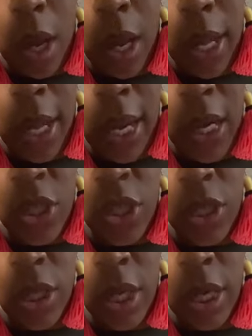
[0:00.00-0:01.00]
an
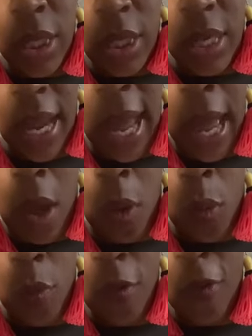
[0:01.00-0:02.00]
inch
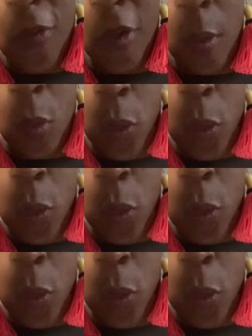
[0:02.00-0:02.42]
down from